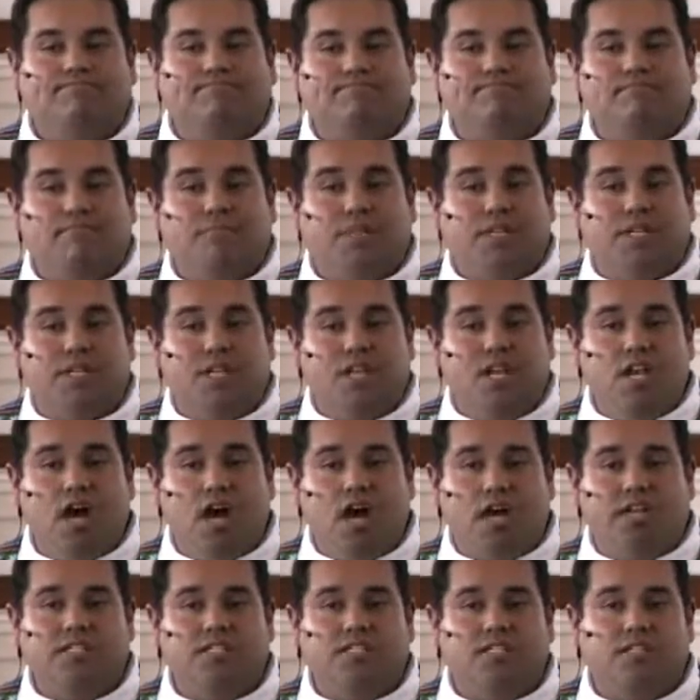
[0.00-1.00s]
but
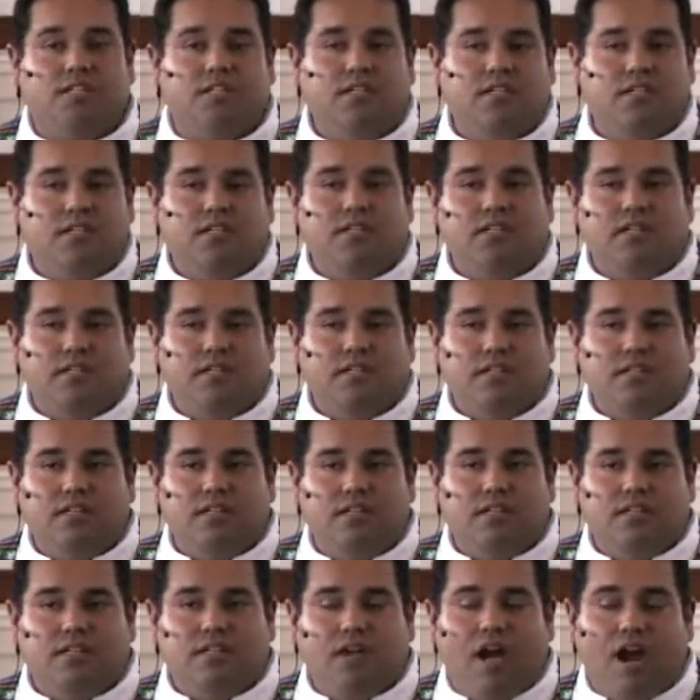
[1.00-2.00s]
not
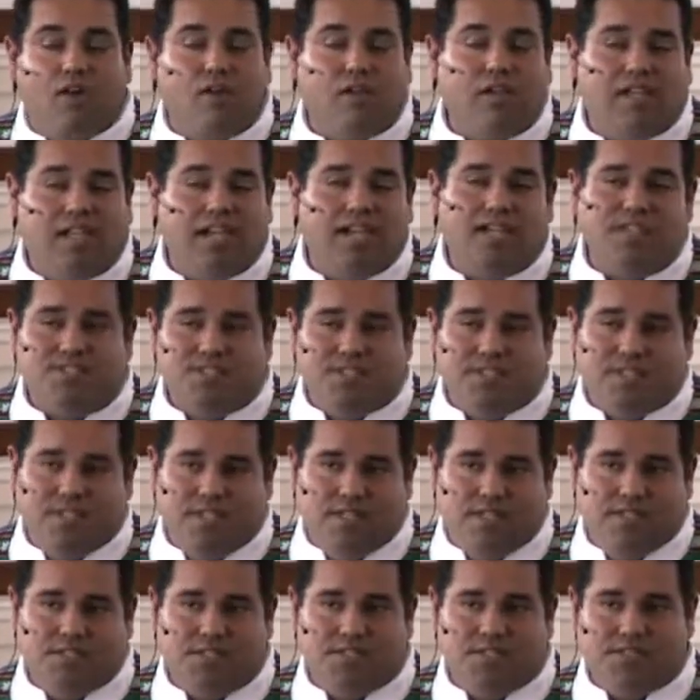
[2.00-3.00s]
our
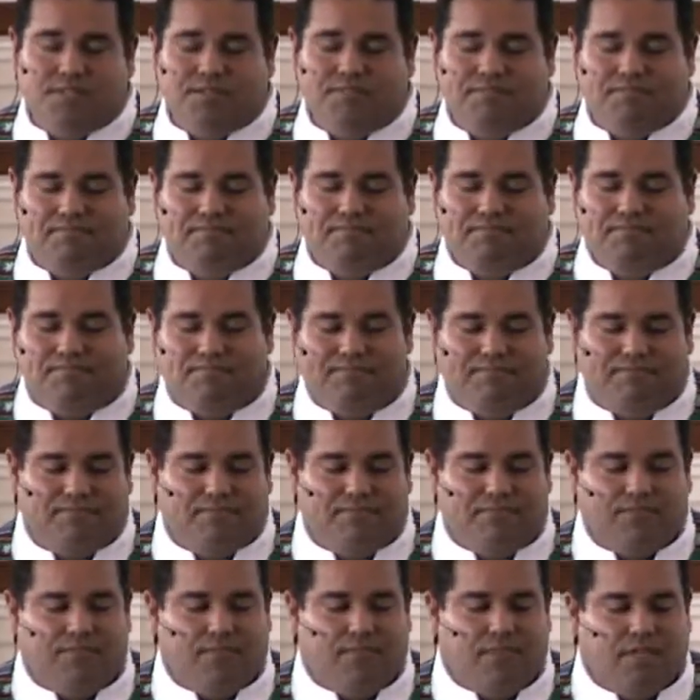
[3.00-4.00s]
legacies.
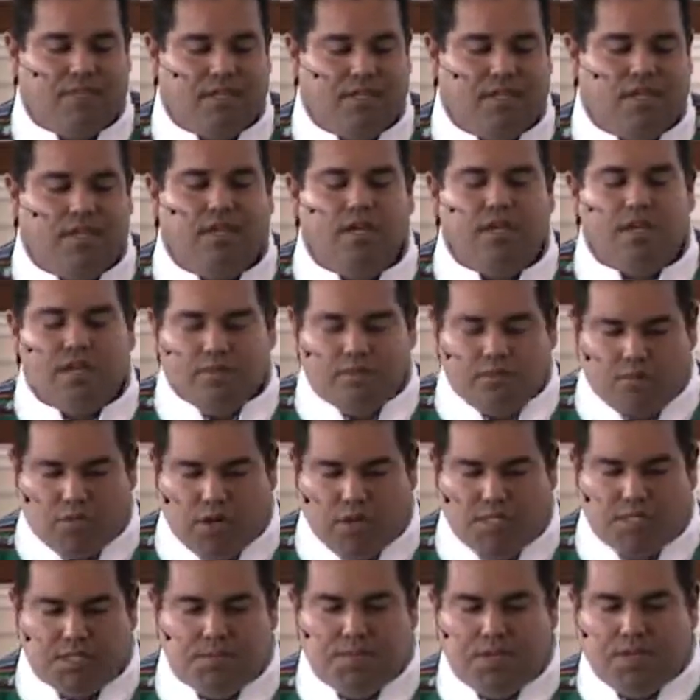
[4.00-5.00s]

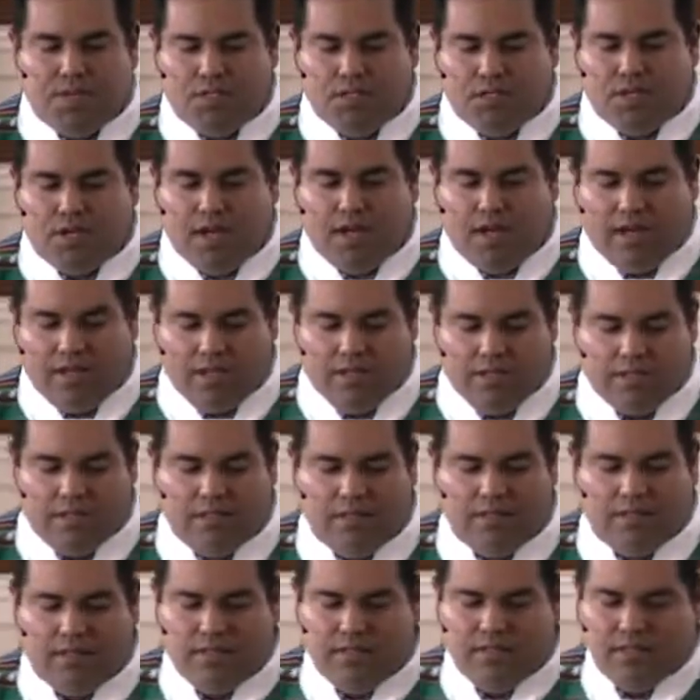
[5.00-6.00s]
Praise be to God,
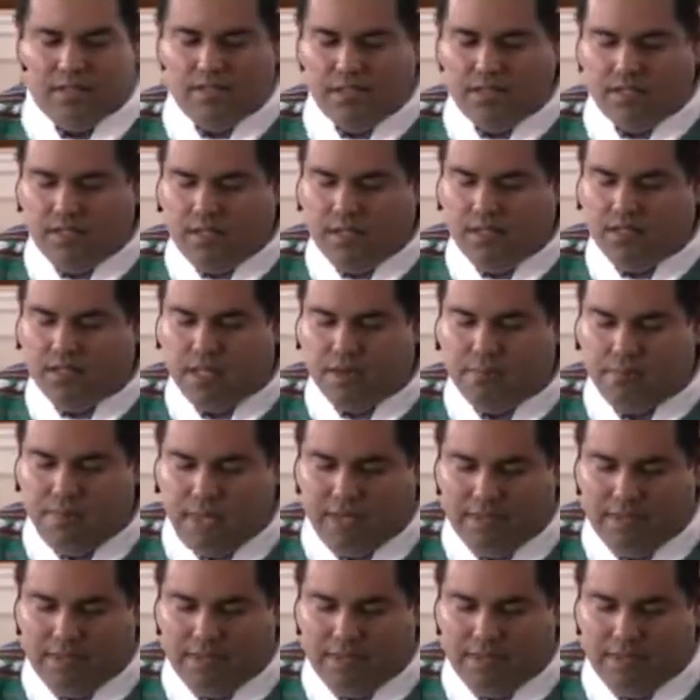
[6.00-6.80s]
and amen.